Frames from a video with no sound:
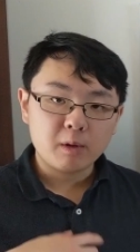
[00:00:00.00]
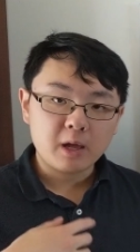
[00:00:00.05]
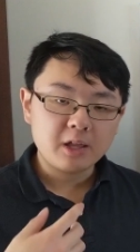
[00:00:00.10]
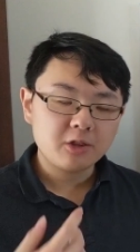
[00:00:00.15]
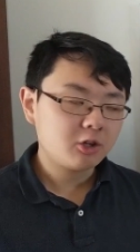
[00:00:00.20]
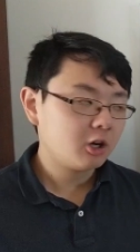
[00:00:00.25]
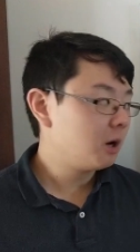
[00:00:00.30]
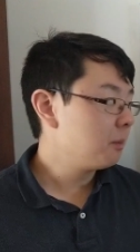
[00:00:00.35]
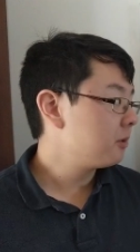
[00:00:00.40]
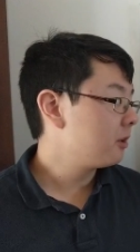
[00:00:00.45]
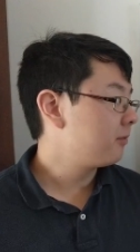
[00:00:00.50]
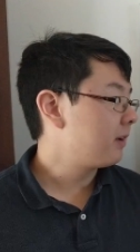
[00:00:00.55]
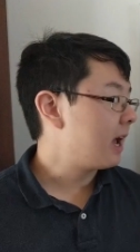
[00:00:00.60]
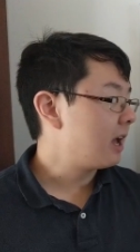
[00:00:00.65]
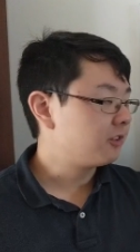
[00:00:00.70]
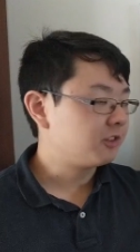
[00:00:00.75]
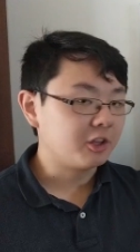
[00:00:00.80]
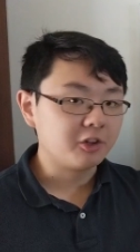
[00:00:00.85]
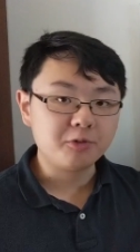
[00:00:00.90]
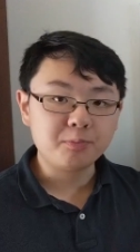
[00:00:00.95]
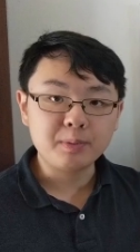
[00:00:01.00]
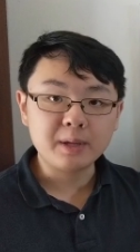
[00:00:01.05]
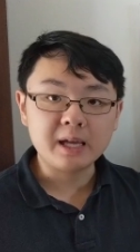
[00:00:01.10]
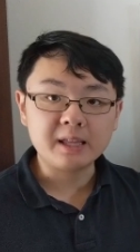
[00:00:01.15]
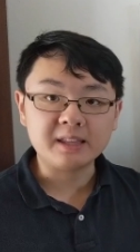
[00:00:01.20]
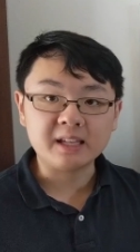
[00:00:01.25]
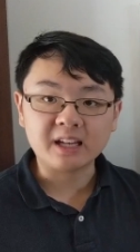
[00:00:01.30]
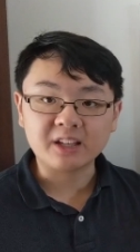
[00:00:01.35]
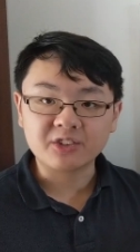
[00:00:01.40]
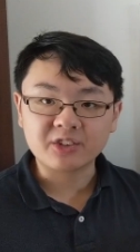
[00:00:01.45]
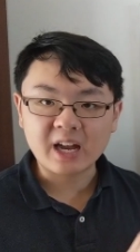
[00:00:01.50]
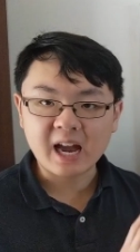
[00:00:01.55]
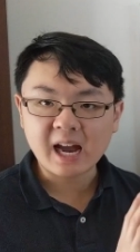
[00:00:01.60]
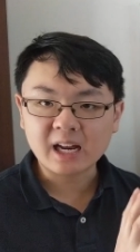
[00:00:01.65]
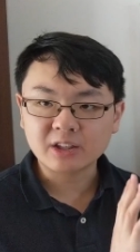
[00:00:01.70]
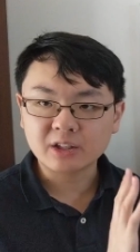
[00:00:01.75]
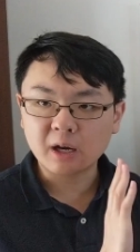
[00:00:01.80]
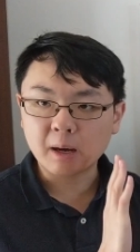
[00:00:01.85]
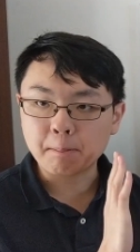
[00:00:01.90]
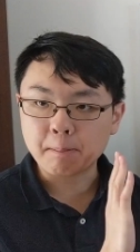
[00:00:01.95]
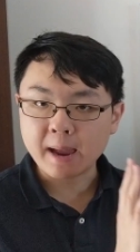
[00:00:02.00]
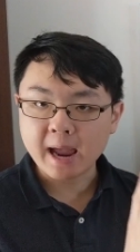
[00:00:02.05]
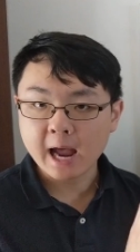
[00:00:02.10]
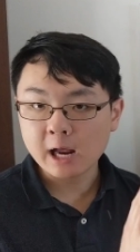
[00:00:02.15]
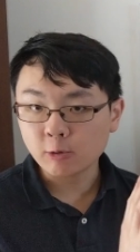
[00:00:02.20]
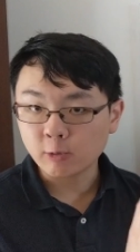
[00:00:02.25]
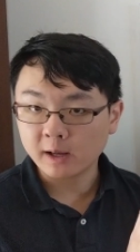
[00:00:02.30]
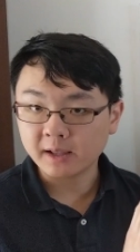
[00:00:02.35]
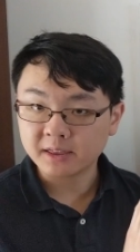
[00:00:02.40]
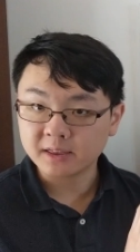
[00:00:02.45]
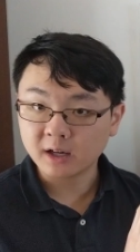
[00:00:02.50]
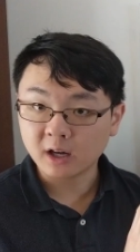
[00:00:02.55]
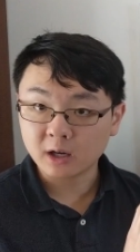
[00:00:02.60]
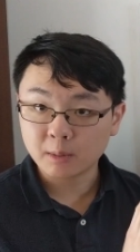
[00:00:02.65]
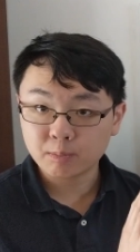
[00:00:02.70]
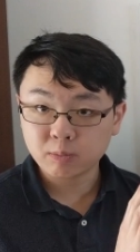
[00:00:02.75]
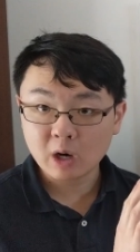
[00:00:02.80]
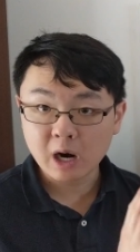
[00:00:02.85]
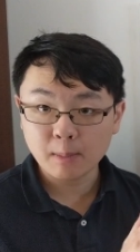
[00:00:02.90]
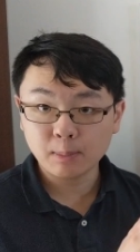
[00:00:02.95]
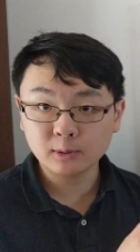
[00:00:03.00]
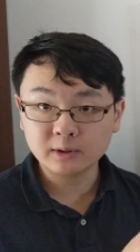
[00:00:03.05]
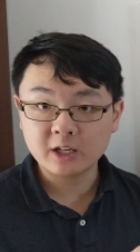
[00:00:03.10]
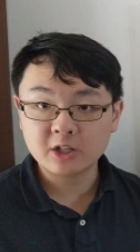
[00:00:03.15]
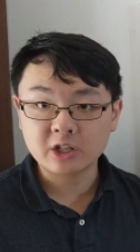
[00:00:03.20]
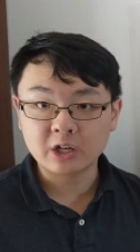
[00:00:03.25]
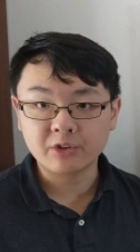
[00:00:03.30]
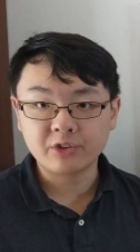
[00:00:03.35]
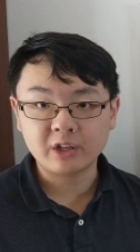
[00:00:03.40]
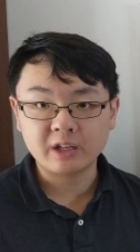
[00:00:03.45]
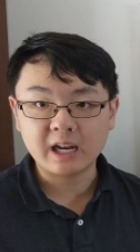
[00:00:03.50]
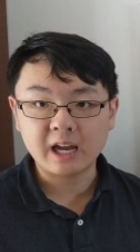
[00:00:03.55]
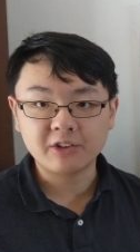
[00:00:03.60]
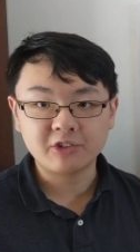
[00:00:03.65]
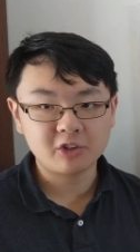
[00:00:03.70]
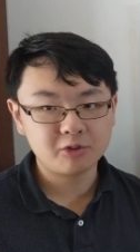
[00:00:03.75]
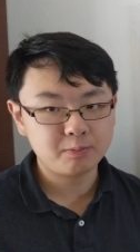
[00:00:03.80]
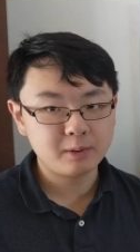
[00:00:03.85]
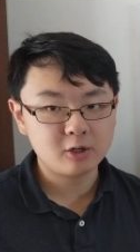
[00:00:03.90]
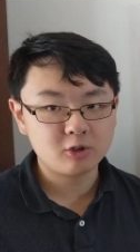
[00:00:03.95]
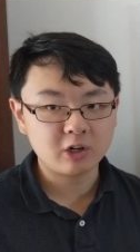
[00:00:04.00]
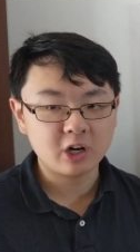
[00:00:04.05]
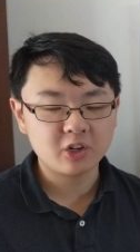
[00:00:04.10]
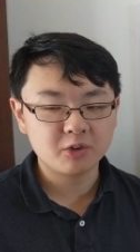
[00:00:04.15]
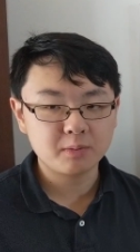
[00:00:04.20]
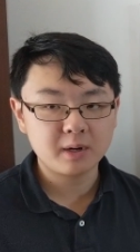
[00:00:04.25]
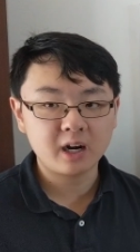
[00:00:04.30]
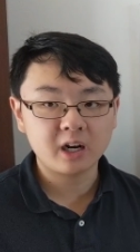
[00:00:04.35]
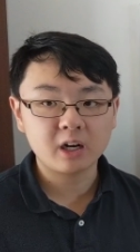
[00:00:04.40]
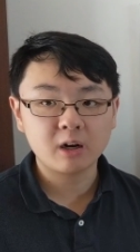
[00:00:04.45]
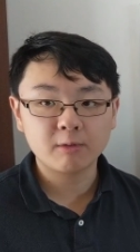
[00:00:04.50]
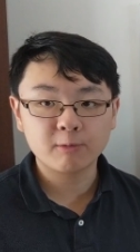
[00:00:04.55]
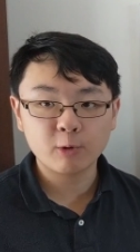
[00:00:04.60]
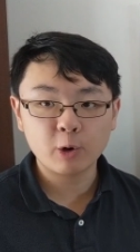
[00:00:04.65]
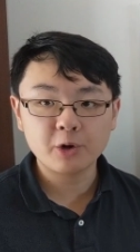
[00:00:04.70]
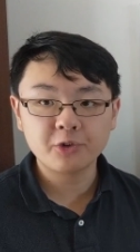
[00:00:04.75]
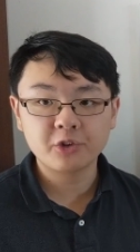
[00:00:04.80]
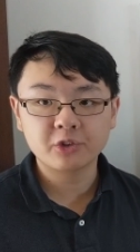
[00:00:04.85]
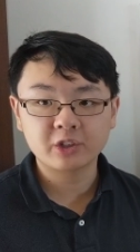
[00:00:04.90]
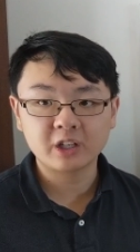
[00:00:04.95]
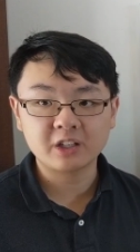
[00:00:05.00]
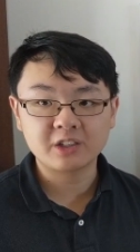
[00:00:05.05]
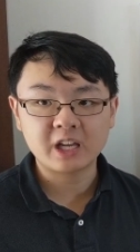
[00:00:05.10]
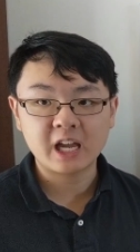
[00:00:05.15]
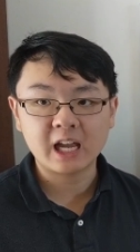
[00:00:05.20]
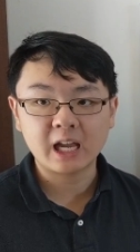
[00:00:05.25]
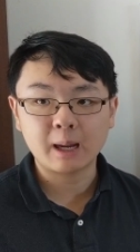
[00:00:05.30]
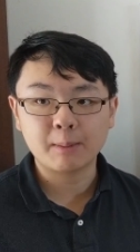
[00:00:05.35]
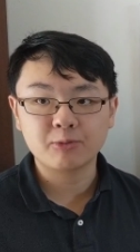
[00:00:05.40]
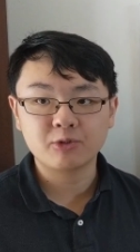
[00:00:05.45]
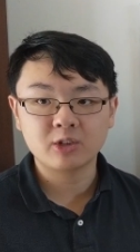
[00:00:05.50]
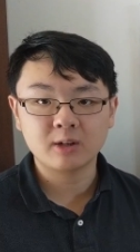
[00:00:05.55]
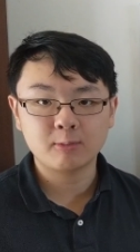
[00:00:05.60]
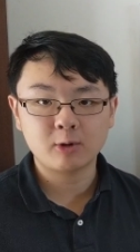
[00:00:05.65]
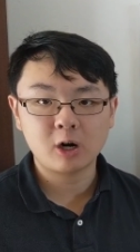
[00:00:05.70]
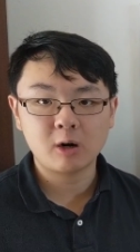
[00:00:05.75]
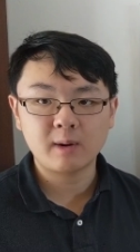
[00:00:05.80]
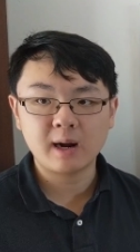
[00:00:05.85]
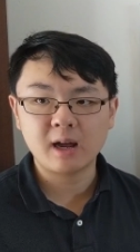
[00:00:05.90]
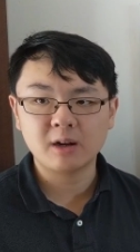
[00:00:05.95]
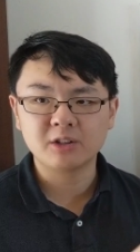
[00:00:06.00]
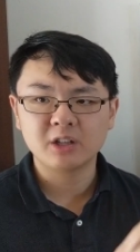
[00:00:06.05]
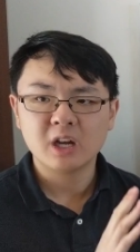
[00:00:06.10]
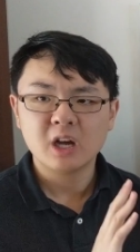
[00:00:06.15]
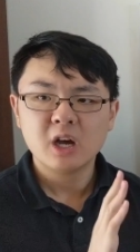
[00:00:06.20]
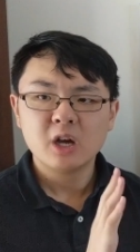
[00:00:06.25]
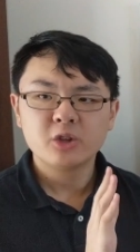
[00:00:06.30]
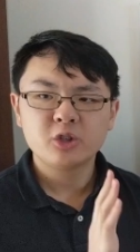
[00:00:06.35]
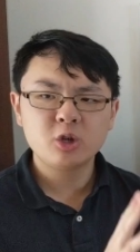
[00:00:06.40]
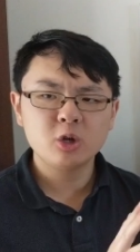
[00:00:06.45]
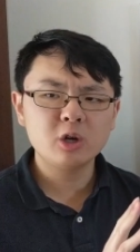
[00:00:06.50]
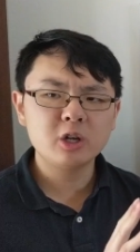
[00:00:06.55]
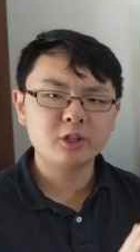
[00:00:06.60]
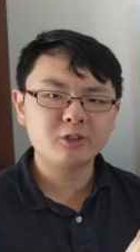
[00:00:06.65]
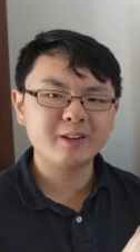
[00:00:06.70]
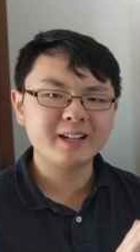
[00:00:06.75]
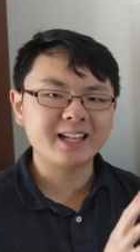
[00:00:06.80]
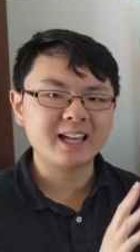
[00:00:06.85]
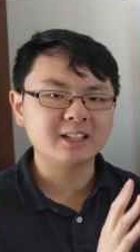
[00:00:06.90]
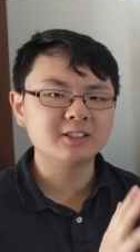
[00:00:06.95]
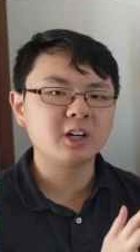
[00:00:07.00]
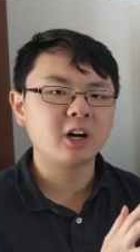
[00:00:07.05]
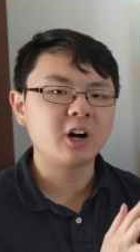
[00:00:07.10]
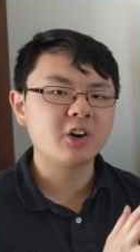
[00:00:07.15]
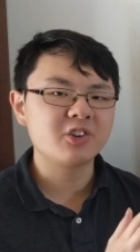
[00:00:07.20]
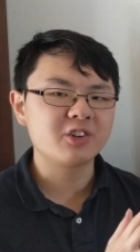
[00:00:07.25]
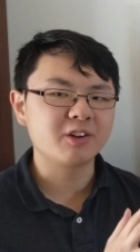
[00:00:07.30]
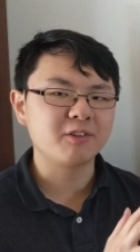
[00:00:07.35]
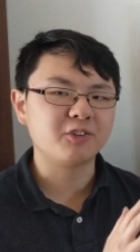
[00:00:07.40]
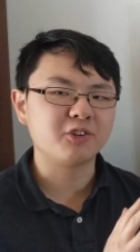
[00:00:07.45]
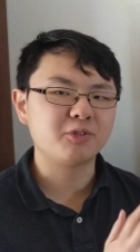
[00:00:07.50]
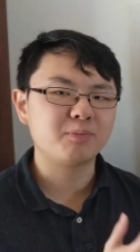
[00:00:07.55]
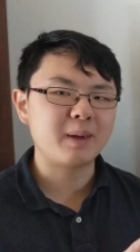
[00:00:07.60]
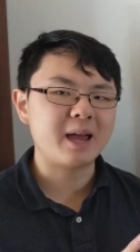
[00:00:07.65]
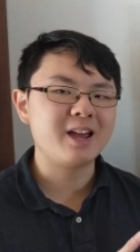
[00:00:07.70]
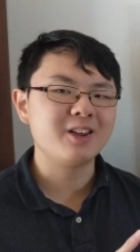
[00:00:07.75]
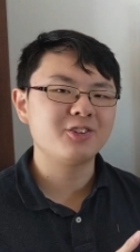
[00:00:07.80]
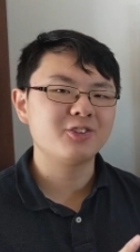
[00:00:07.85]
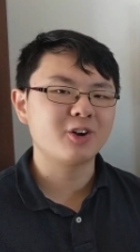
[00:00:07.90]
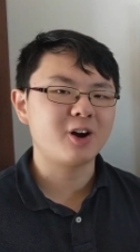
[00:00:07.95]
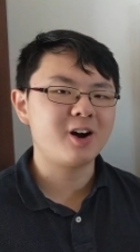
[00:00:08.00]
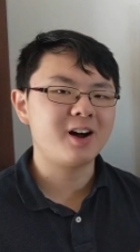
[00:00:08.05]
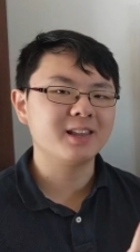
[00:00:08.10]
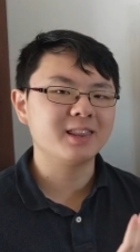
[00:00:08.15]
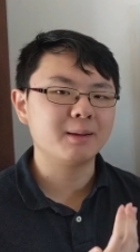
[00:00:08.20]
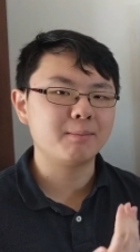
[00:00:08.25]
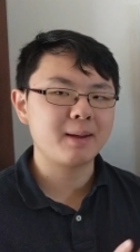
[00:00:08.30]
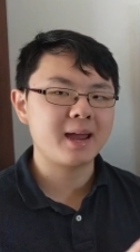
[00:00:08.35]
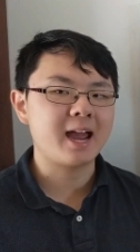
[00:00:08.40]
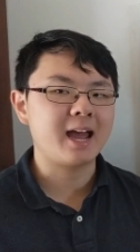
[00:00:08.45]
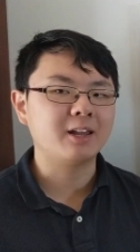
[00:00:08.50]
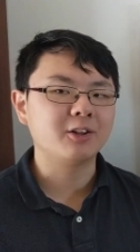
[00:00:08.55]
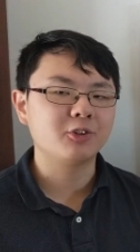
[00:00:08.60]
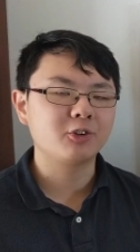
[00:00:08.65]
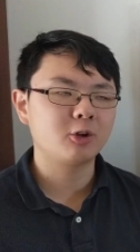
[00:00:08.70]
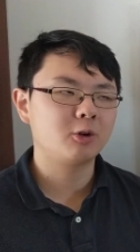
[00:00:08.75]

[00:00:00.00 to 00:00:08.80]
In terms of SSB, the exact bandwidth on a properly adjusted SSB transmitter, your voice is going to take up somewhere around 2 to 3 kilohertz of space on the band.